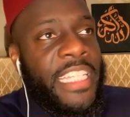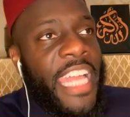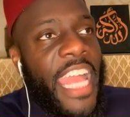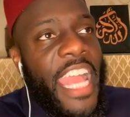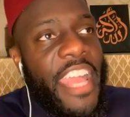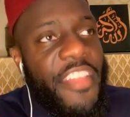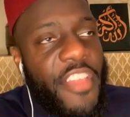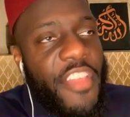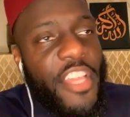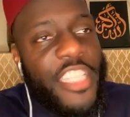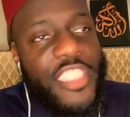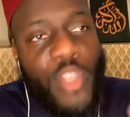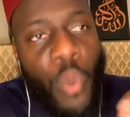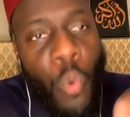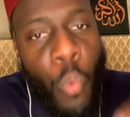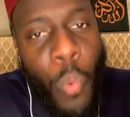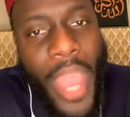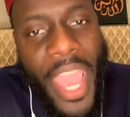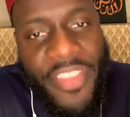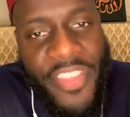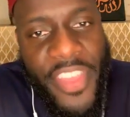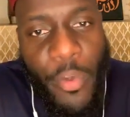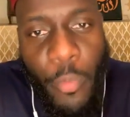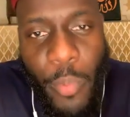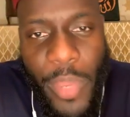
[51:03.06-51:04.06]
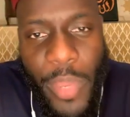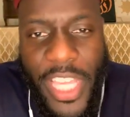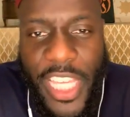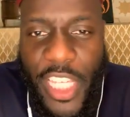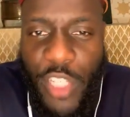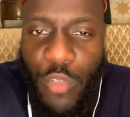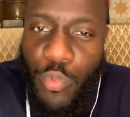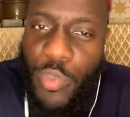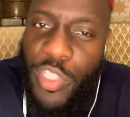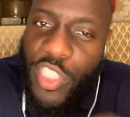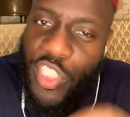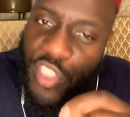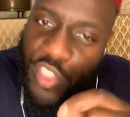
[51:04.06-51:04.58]
and there's a way that we
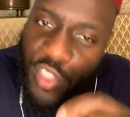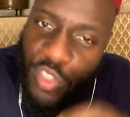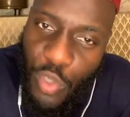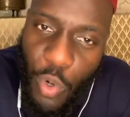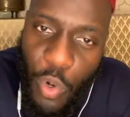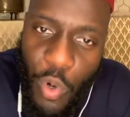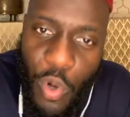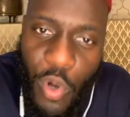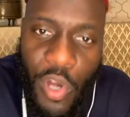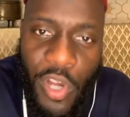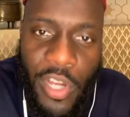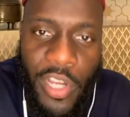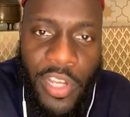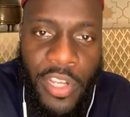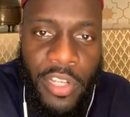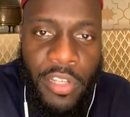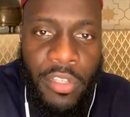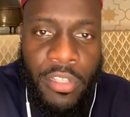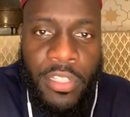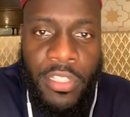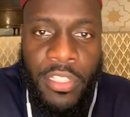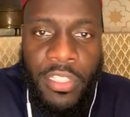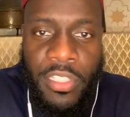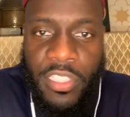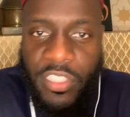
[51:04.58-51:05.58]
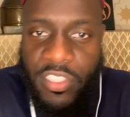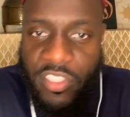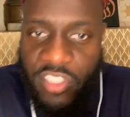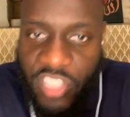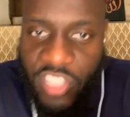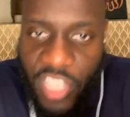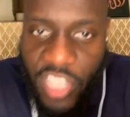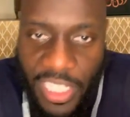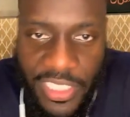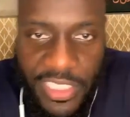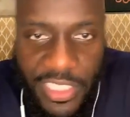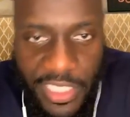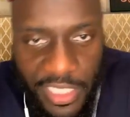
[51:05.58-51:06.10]
can restore
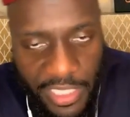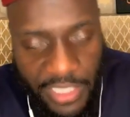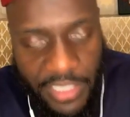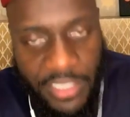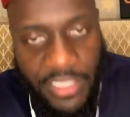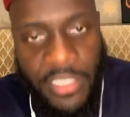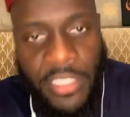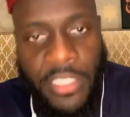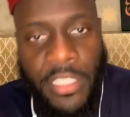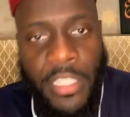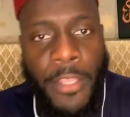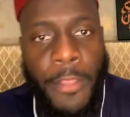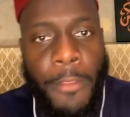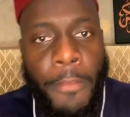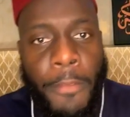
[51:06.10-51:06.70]
justice.